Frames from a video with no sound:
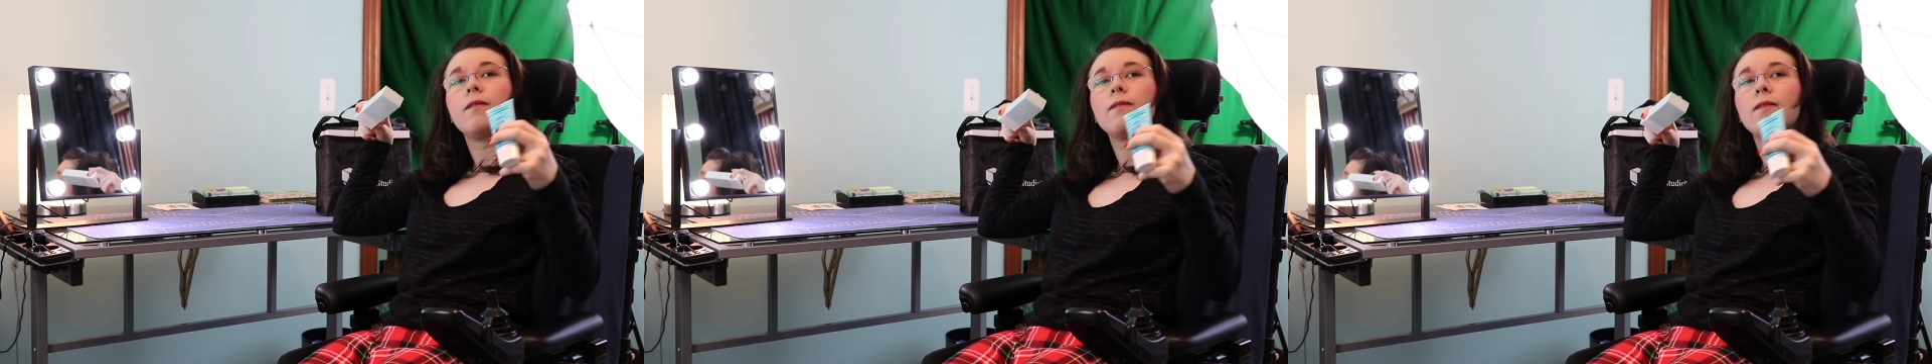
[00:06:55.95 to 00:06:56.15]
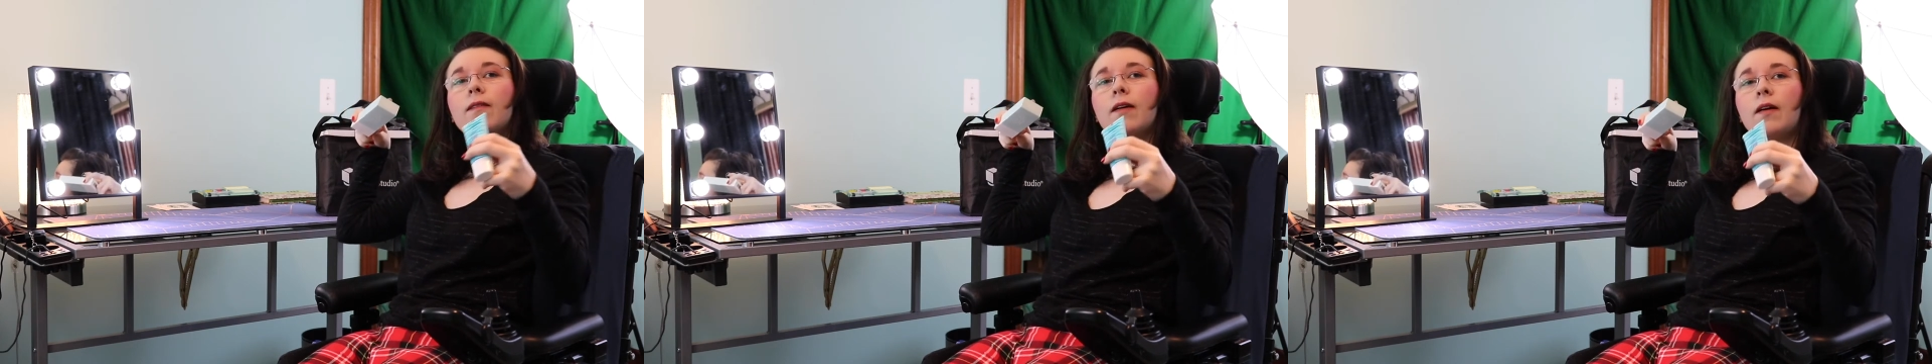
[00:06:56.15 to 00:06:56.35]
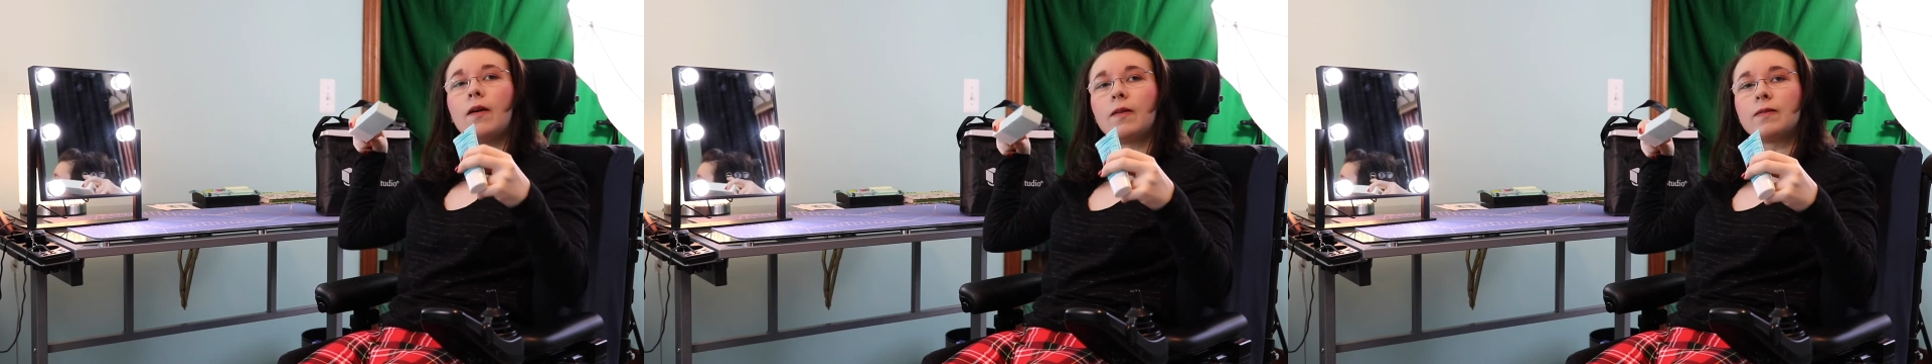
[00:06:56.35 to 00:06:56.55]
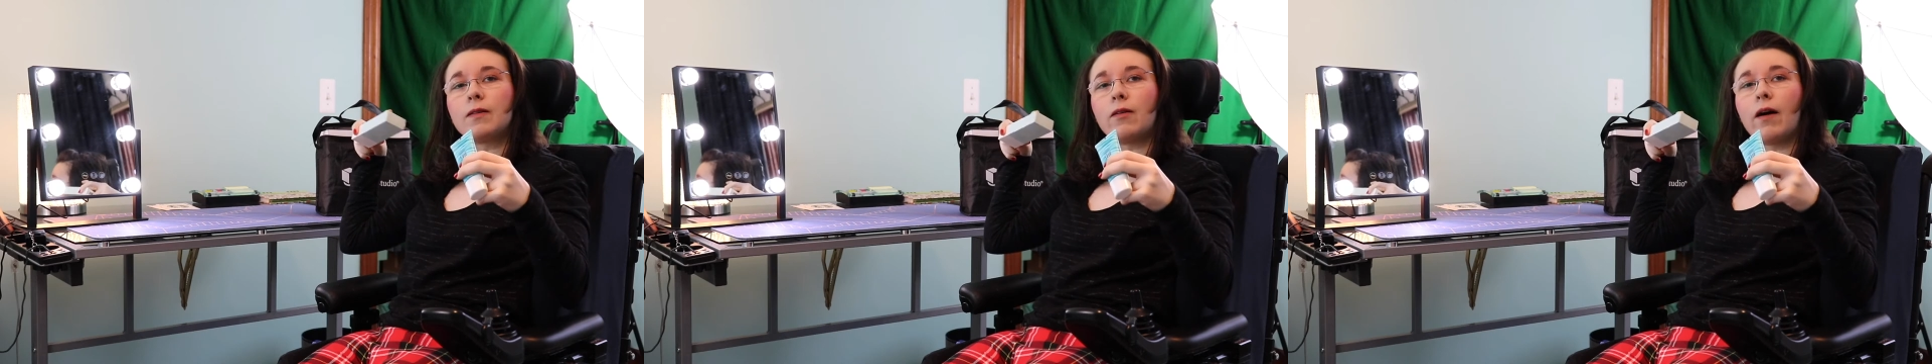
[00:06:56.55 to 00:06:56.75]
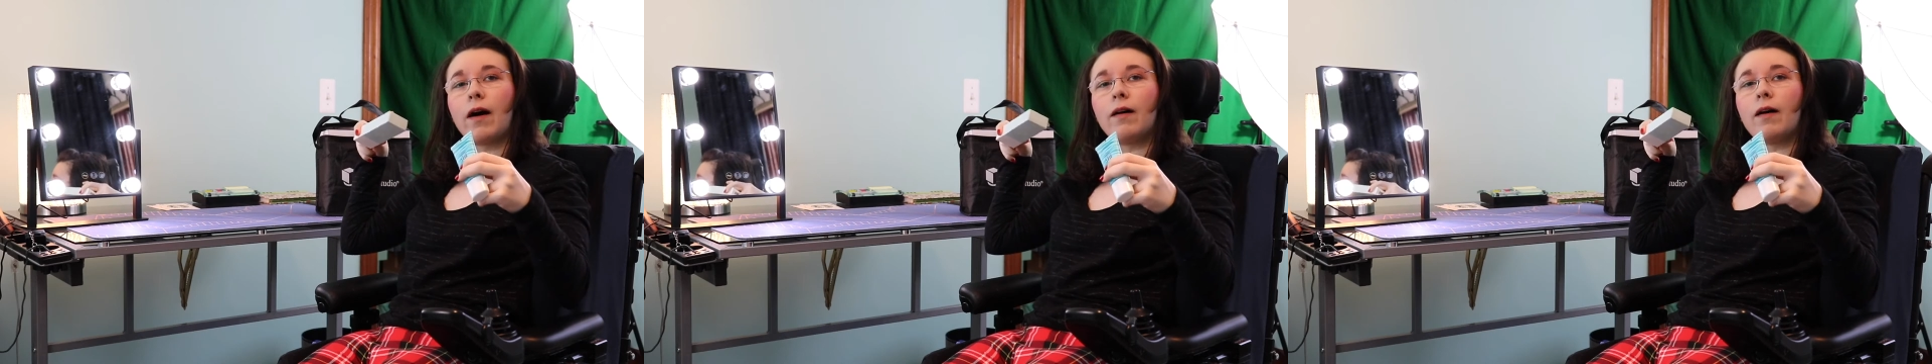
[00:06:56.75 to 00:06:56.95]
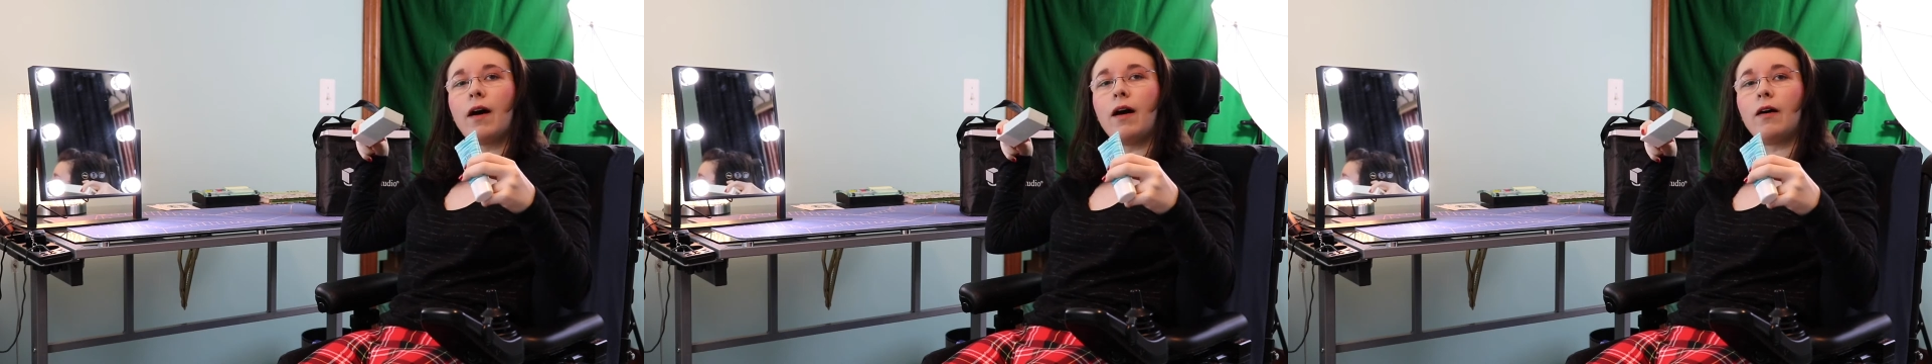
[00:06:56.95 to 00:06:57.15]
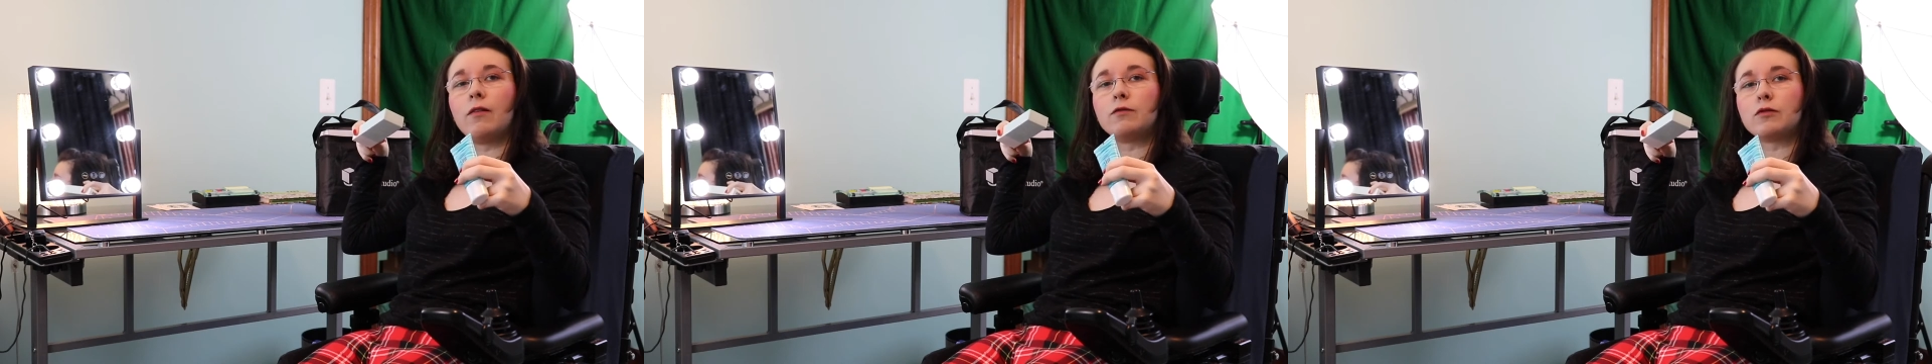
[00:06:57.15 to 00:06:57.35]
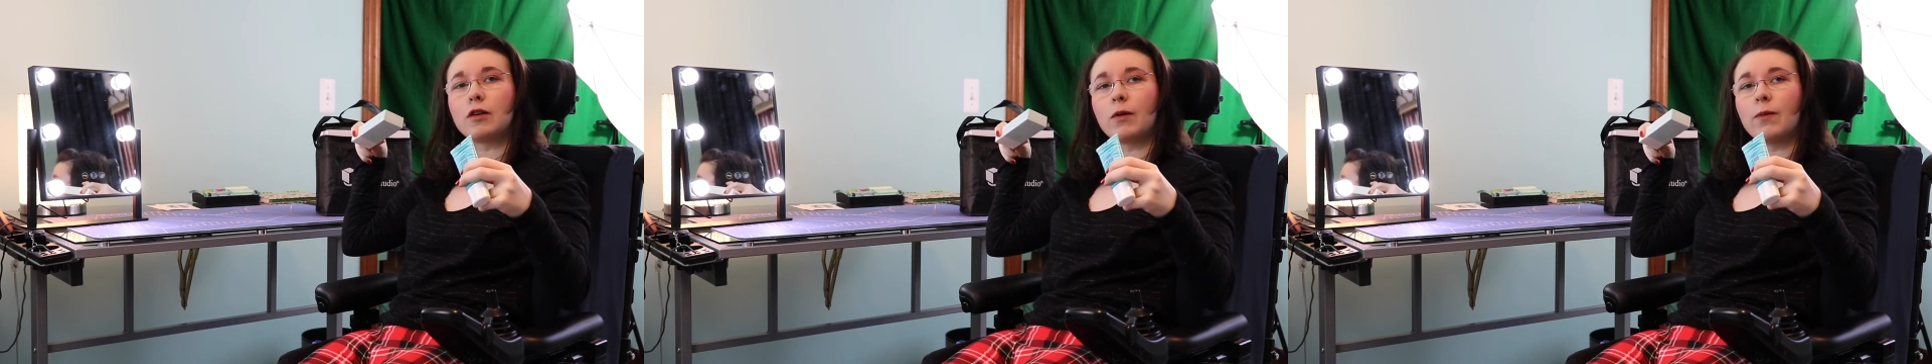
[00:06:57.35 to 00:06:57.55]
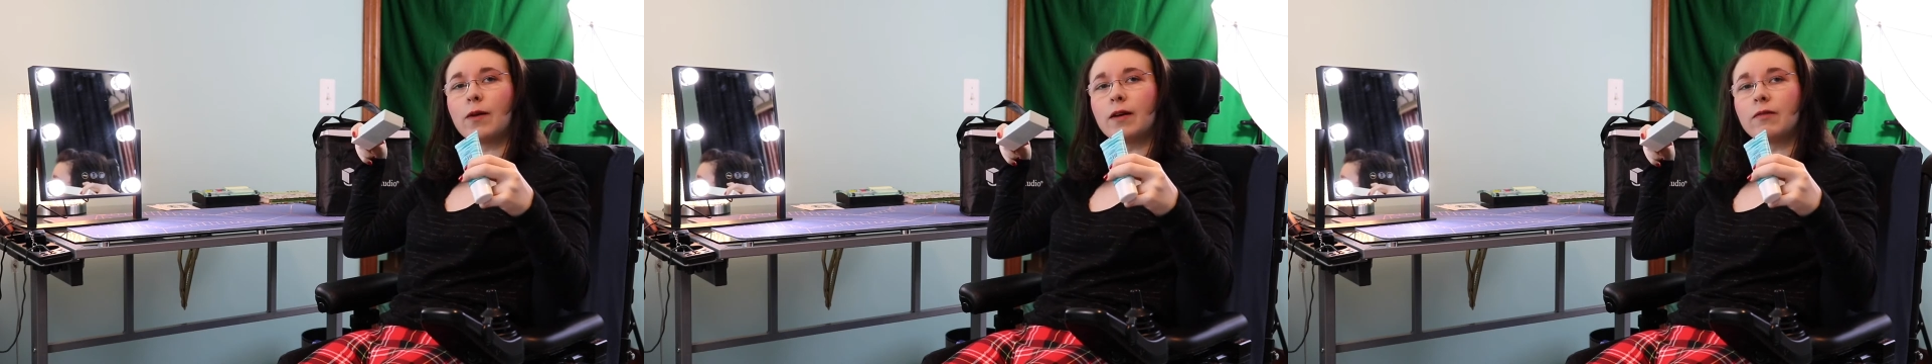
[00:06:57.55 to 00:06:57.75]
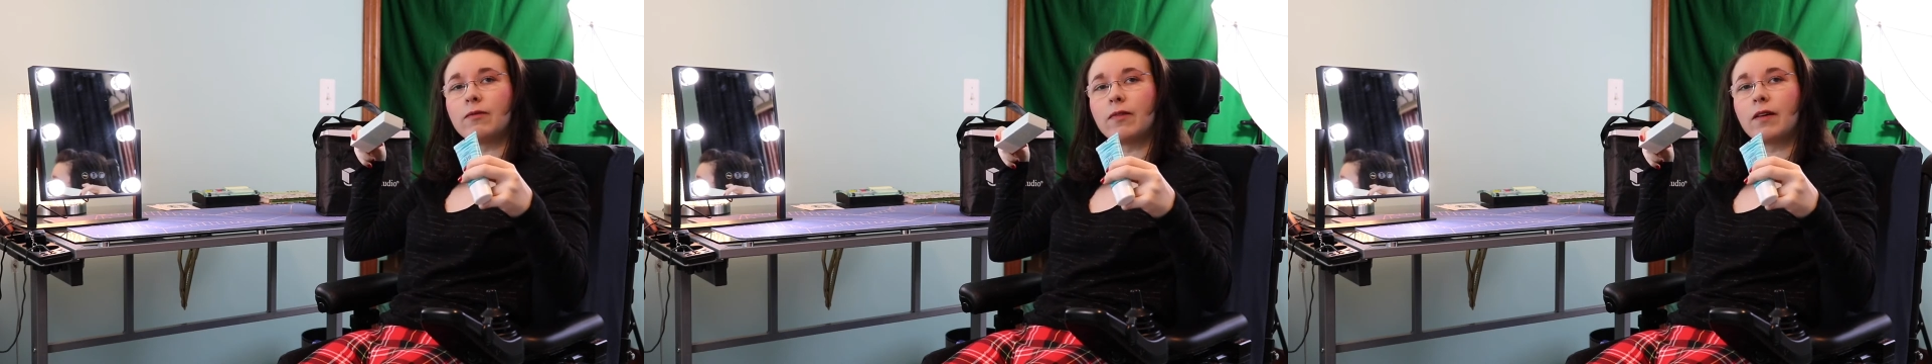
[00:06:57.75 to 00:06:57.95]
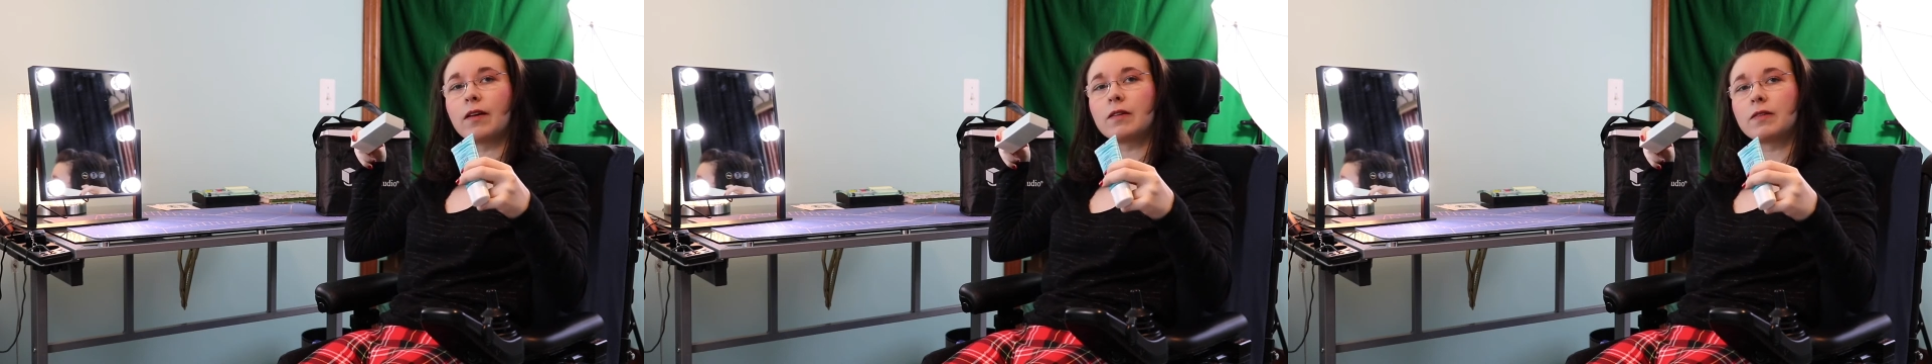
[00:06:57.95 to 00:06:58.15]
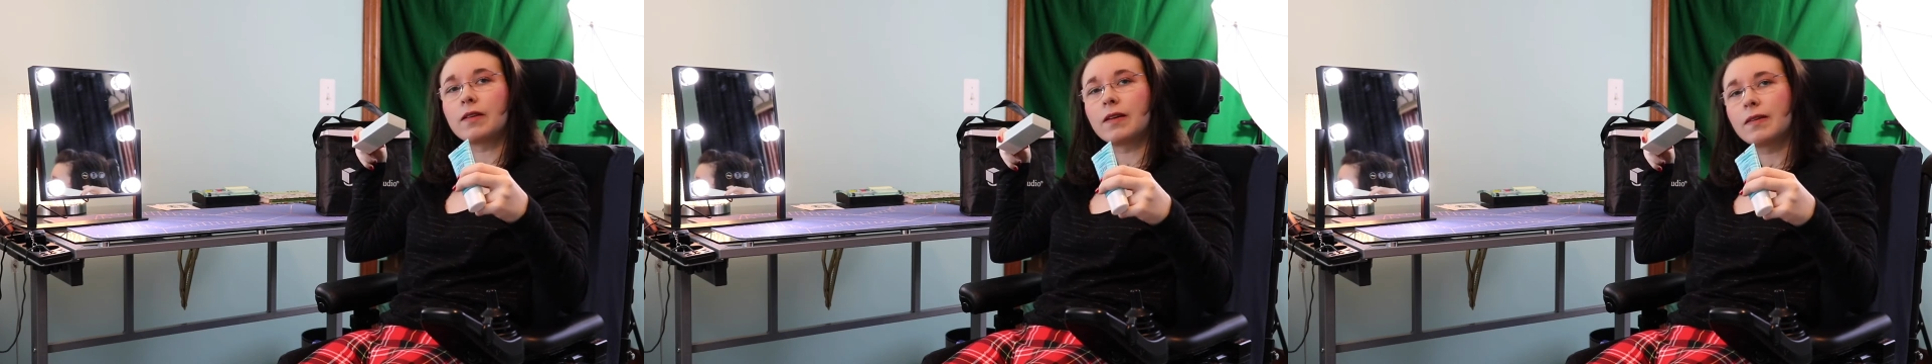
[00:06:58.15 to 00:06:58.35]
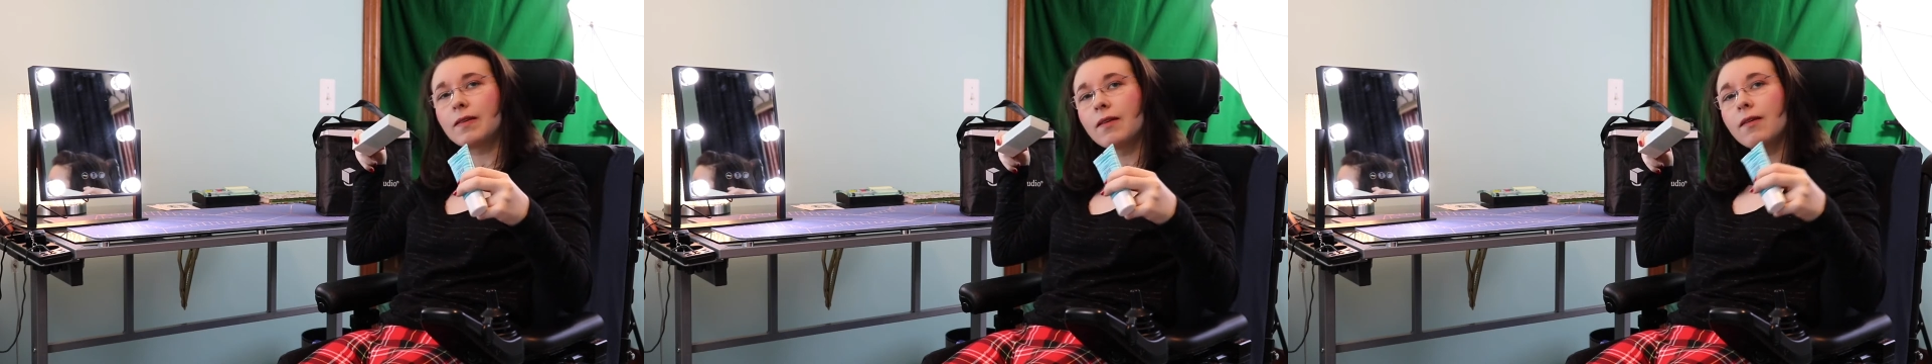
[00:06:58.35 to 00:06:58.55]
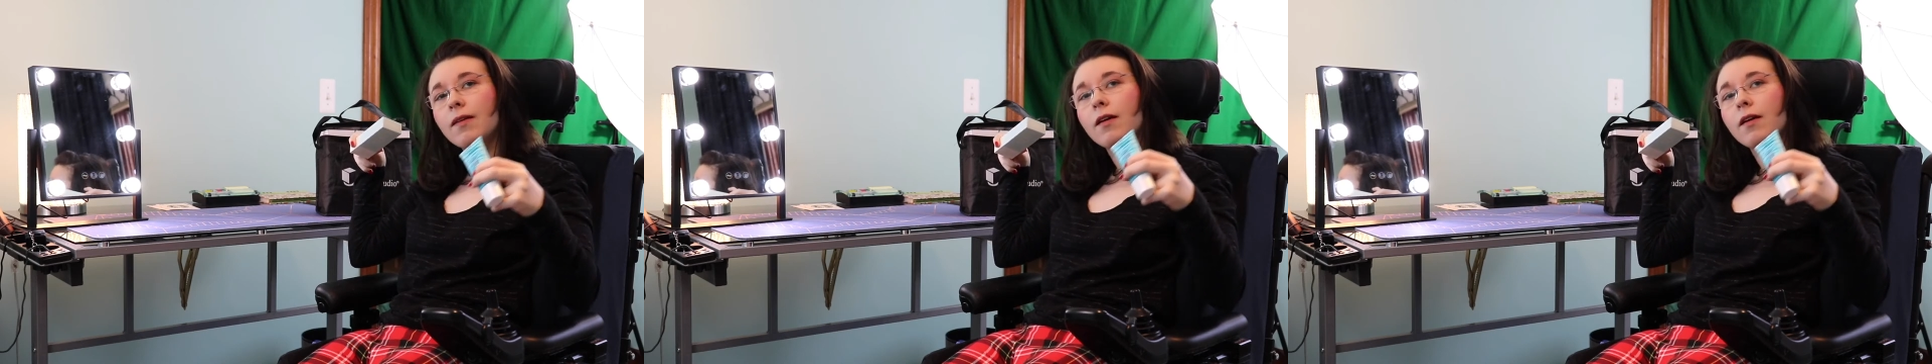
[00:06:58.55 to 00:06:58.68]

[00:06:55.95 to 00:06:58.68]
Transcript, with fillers: we all know how, dry my face is.